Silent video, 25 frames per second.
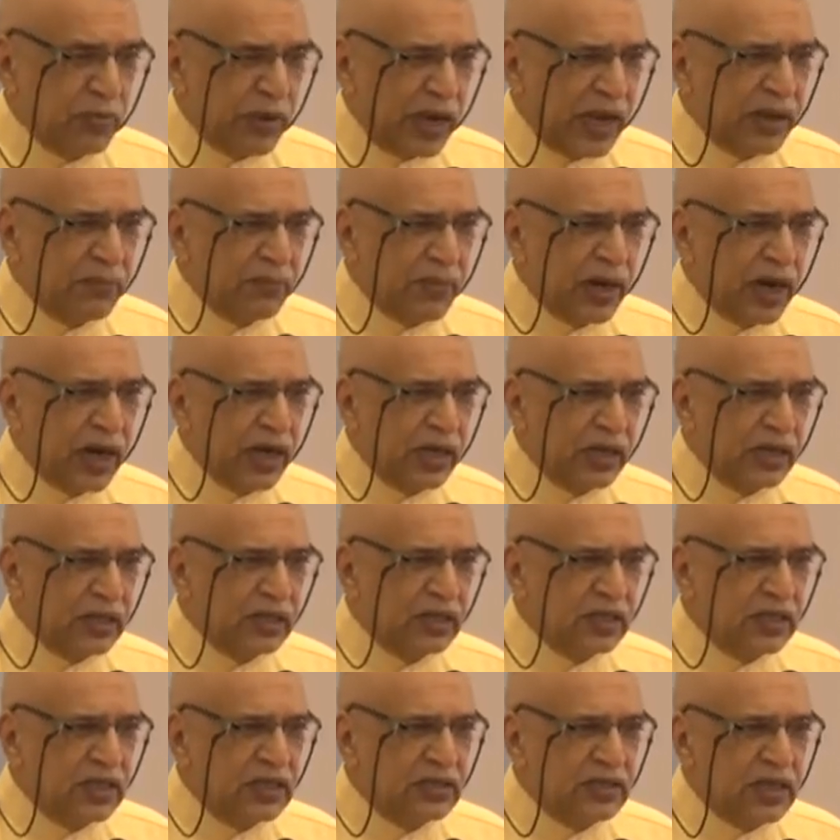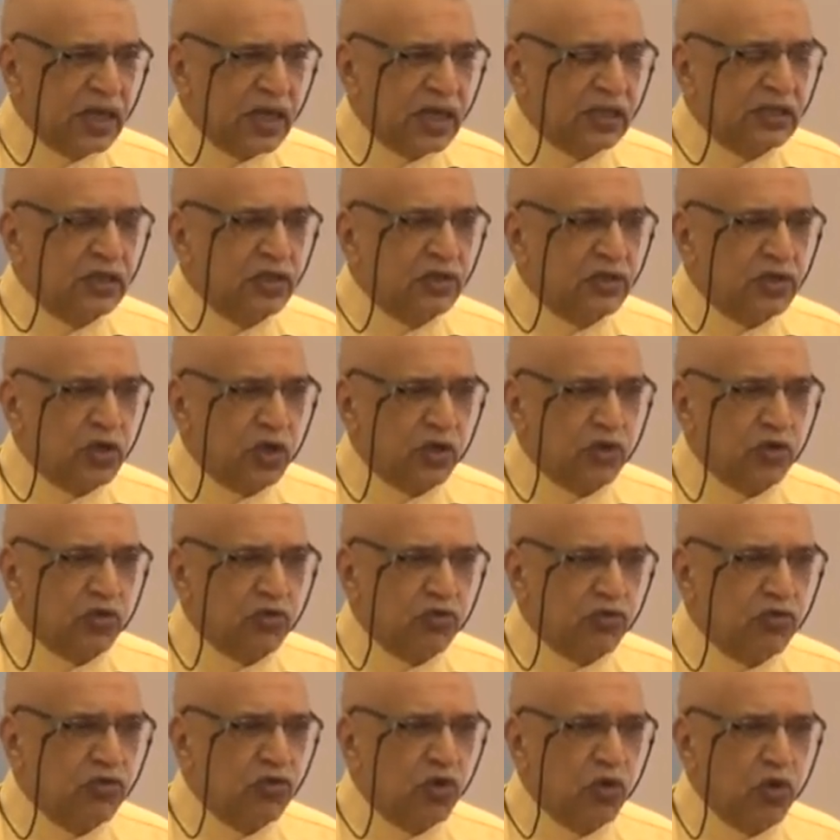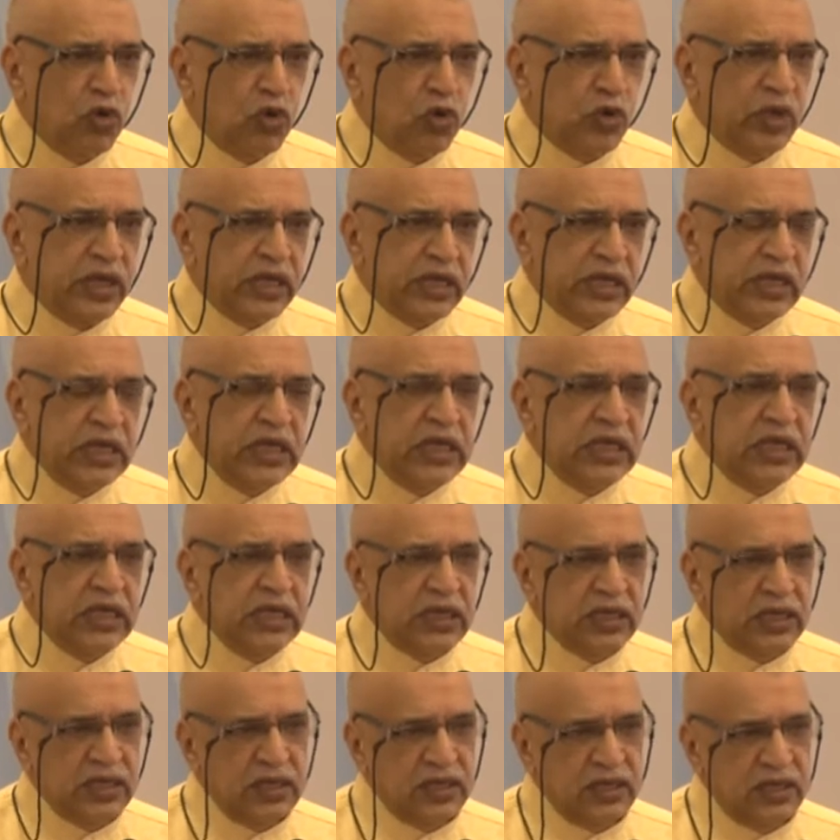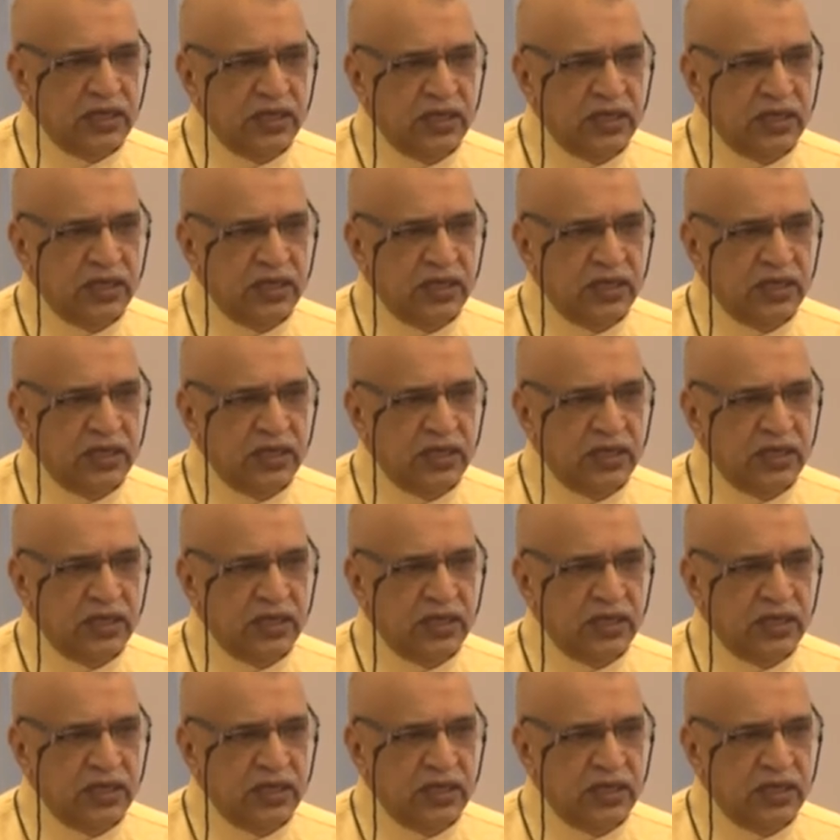my mind, these are the sort of four key